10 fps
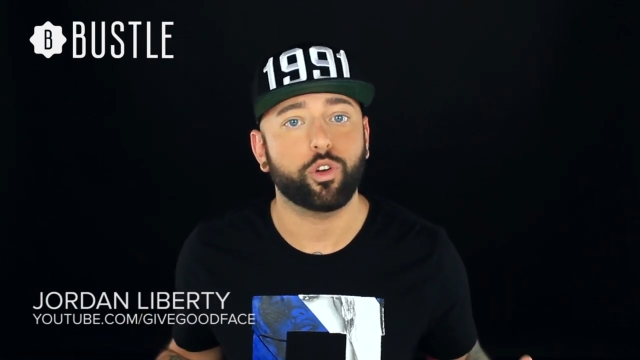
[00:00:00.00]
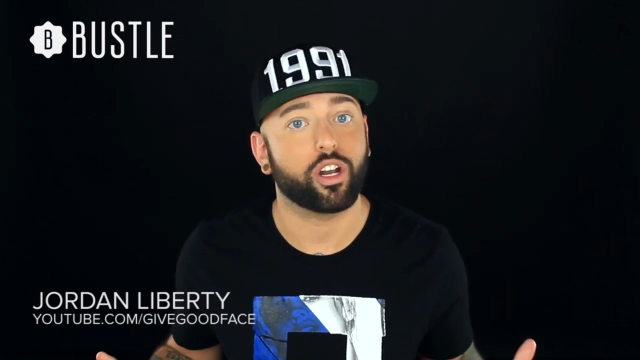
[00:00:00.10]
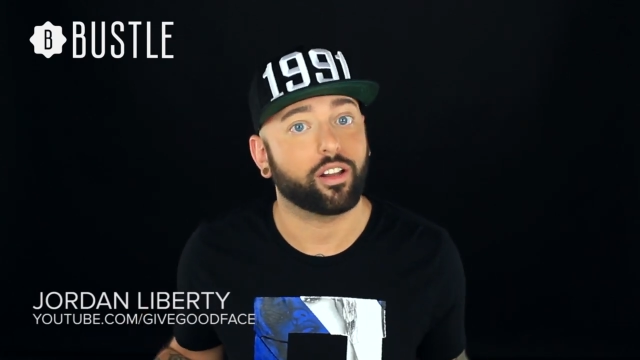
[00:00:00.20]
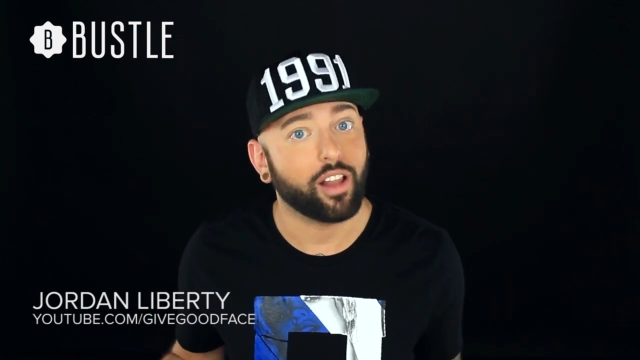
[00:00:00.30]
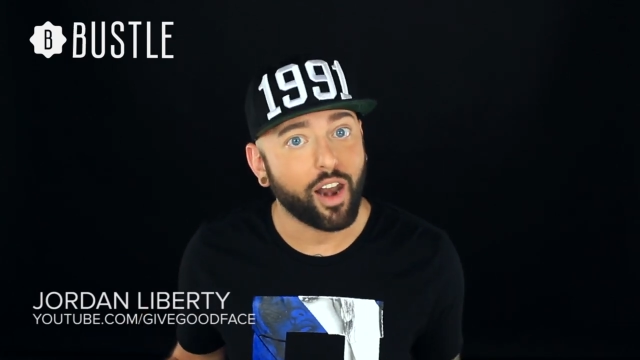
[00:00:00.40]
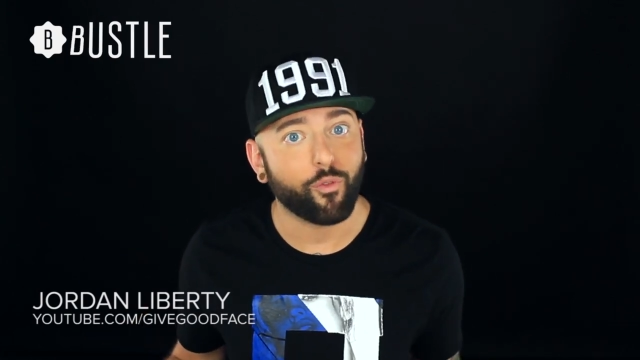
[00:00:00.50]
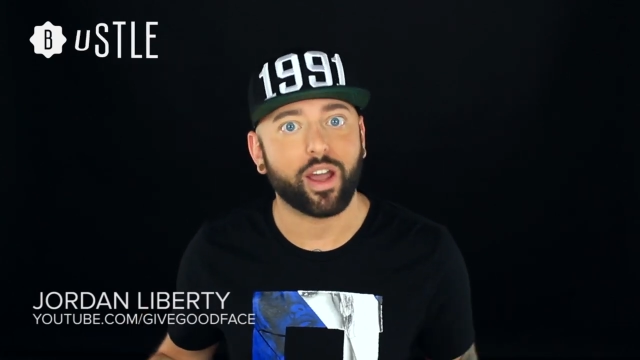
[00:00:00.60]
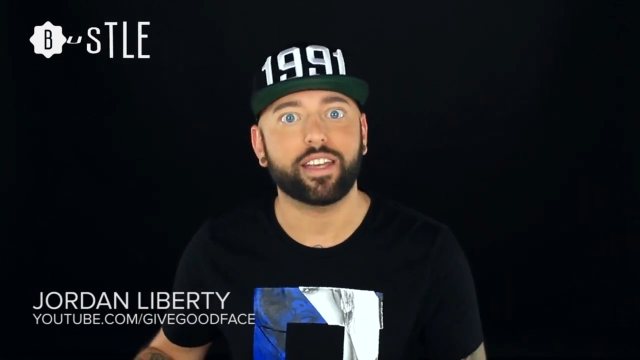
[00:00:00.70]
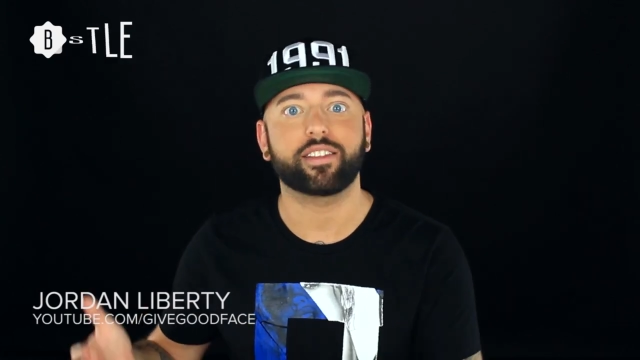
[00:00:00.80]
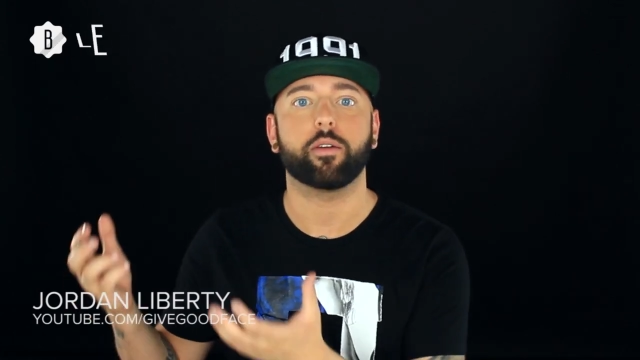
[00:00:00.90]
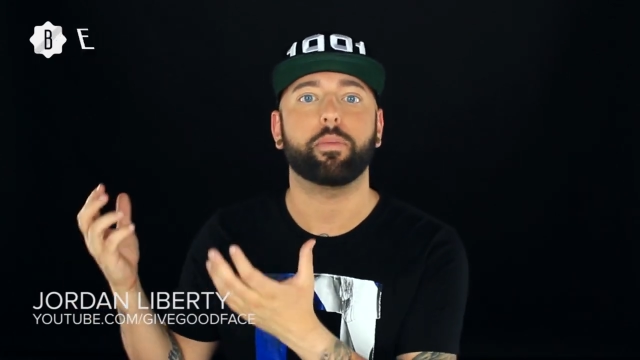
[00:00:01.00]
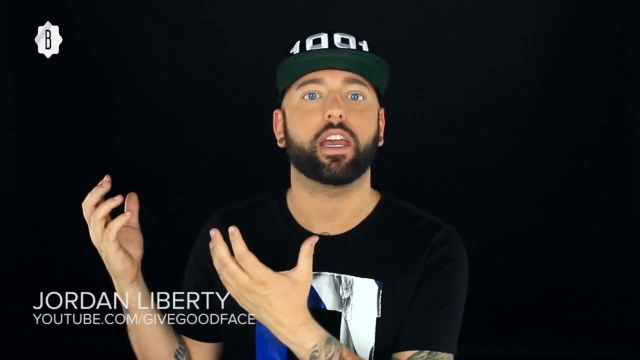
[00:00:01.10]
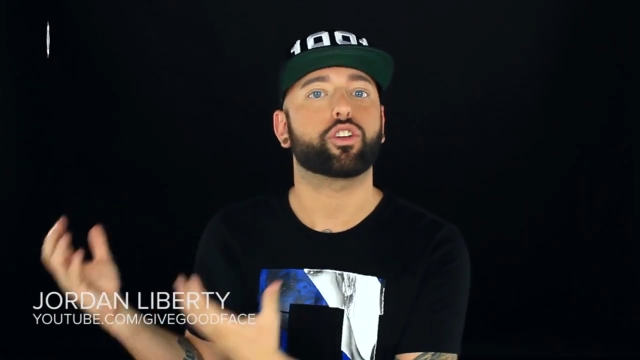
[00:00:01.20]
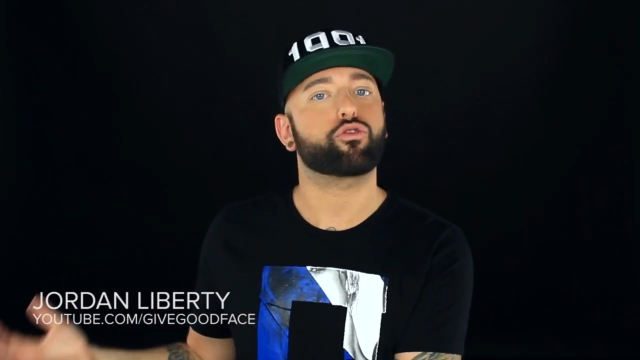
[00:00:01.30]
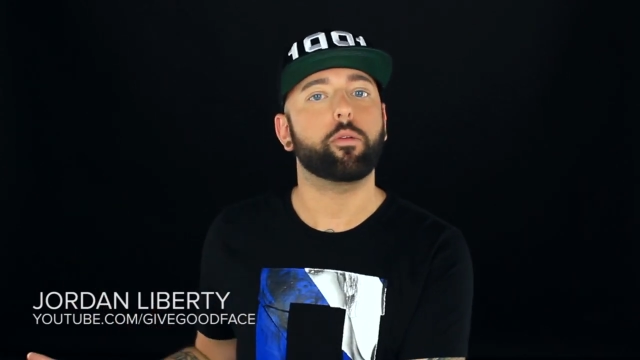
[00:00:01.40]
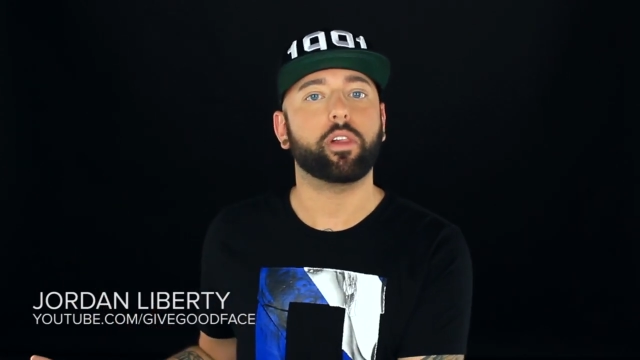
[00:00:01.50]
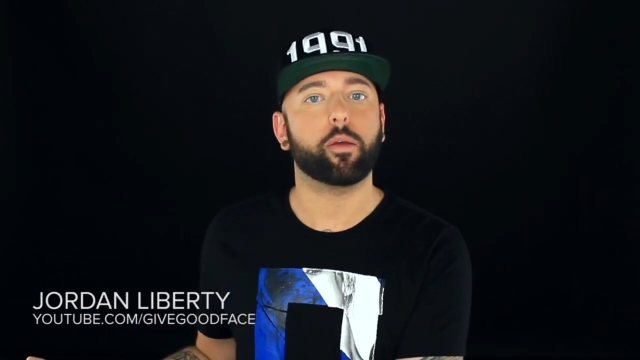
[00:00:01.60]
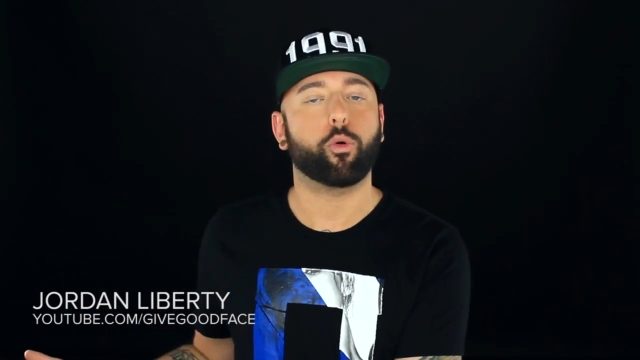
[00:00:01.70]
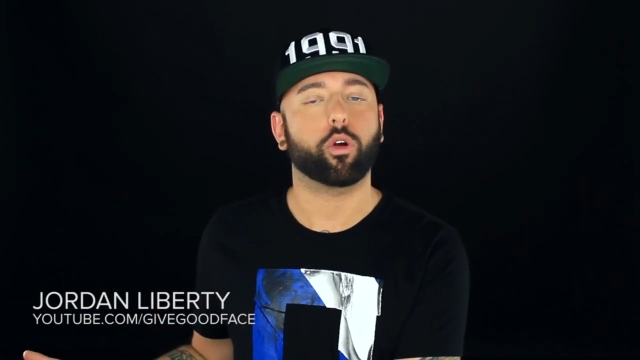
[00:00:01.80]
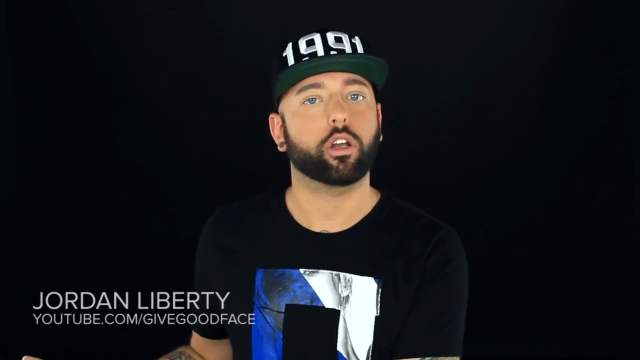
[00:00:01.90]
which in a lot of ways can be extremely
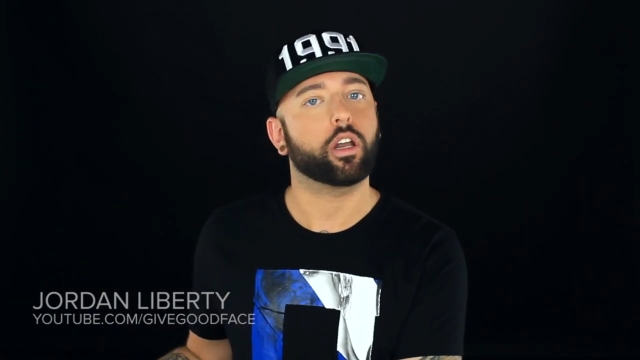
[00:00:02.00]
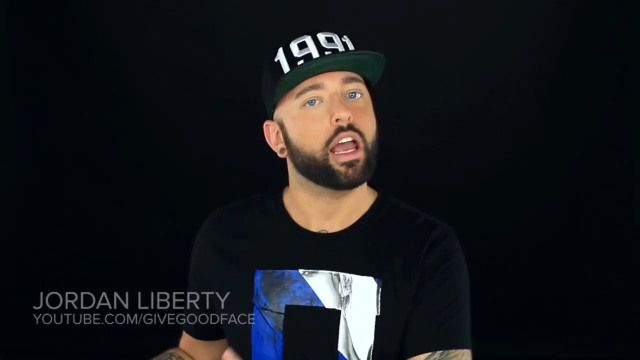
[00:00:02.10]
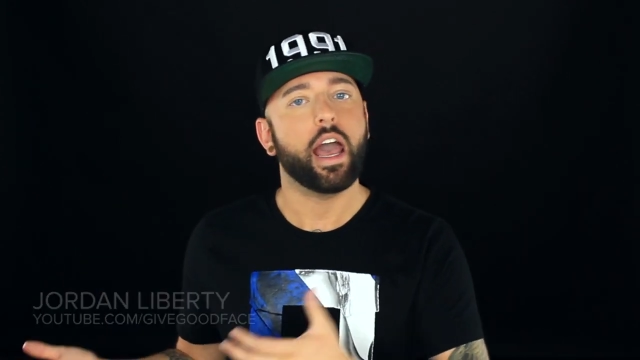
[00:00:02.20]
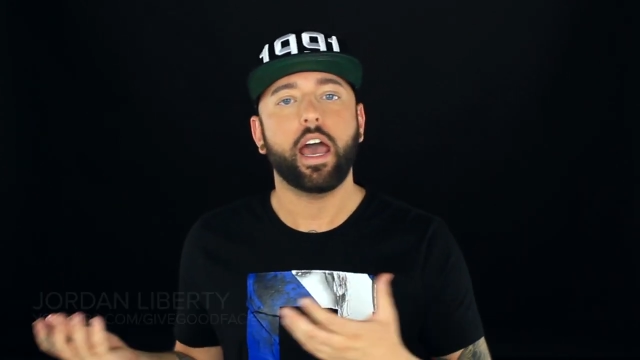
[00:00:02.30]
important